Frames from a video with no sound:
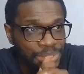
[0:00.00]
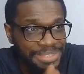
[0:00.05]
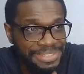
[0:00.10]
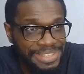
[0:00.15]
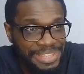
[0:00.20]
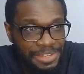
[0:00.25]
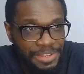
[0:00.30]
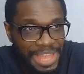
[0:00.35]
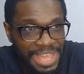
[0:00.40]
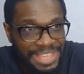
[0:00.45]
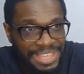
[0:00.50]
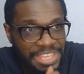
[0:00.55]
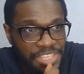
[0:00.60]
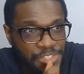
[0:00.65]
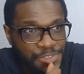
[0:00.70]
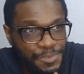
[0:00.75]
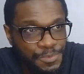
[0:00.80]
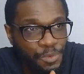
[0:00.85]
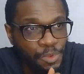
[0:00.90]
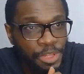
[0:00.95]
we did
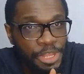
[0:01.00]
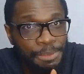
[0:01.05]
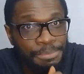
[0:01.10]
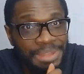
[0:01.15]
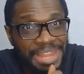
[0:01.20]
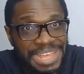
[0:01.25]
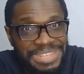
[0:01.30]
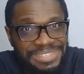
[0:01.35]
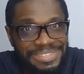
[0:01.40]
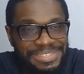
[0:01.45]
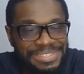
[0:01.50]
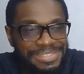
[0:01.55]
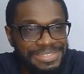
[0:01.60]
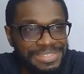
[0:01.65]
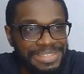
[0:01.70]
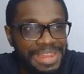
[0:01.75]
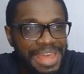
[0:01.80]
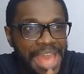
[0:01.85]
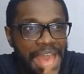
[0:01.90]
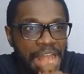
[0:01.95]
against Fulham last
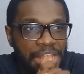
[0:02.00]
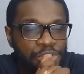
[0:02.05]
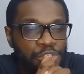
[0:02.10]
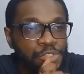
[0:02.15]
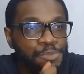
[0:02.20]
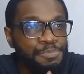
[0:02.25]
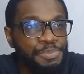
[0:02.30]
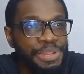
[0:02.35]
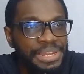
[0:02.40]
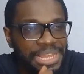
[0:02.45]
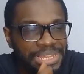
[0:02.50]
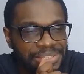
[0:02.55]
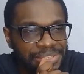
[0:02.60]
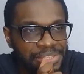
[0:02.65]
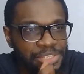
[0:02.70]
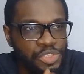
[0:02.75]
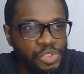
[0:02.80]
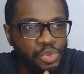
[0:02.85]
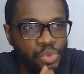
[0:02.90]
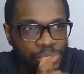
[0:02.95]
season, I just pray
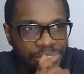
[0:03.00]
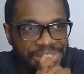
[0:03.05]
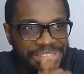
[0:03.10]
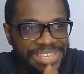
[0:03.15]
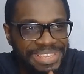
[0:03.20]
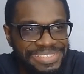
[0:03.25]
that this could